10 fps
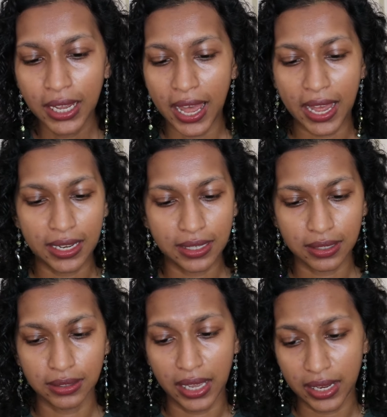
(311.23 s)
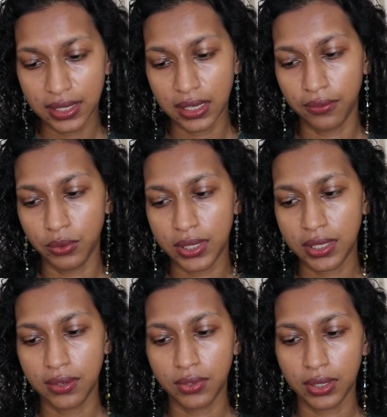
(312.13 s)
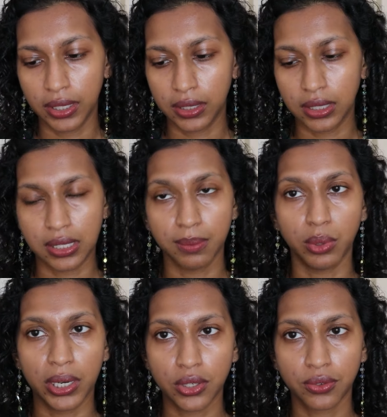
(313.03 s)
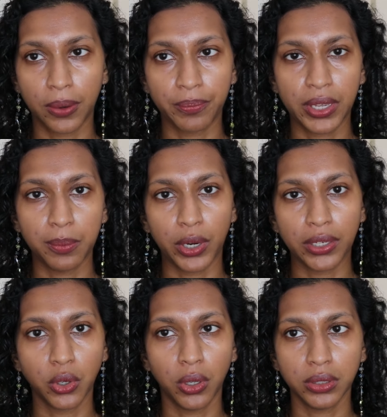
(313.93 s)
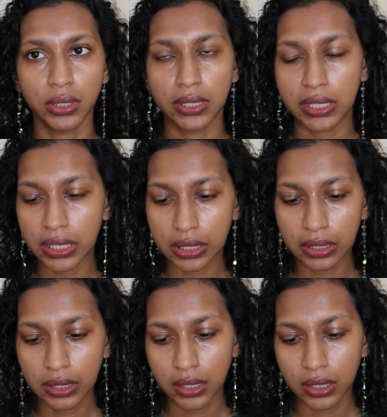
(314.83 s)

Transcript: And last, I've received like this brush from a brand called Neen.